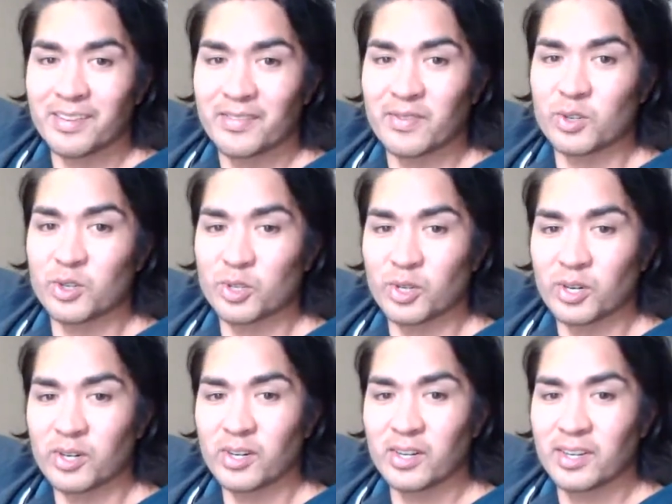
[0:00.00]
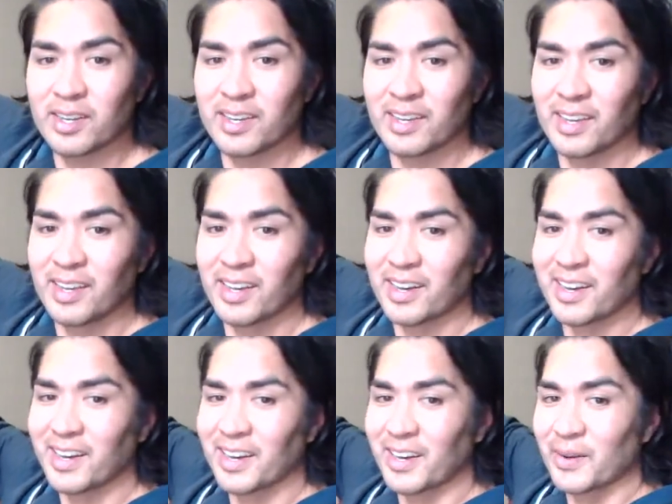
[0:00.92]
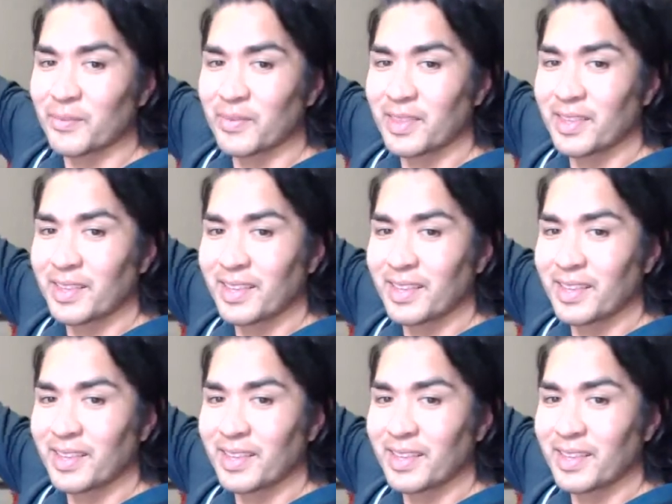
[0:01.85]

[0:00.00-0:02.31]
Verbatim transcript: for sure. Um,